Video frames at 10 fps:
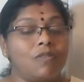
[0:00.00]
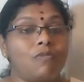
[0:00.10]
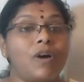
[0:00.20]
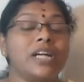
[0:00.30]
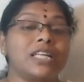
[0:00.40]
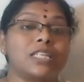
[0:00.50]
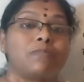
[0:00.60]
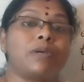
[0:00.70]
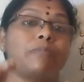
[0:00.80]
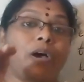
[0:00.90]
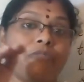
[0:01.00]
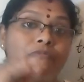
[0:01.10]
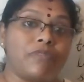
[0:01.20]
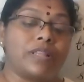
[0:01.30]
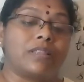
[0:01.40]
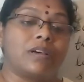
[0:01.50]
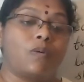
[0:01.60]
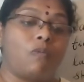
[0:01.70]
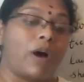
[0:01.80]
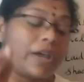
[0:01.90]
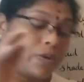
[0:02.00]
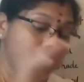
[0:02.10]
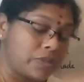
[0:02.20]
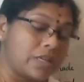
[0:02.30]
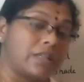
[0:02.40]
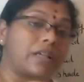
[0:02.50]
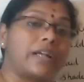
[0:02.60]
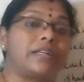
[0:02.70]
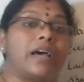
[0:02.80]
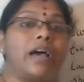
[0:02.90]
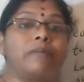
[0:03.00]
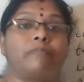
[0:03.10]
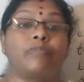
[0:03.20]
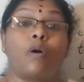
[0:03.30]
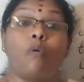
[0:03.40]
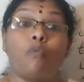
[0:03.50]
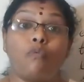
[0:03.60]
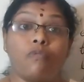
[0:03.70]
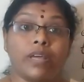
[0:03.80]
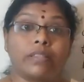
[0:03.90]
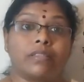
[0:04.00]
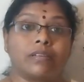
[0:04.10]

What is mean by with? Why using that tag? With.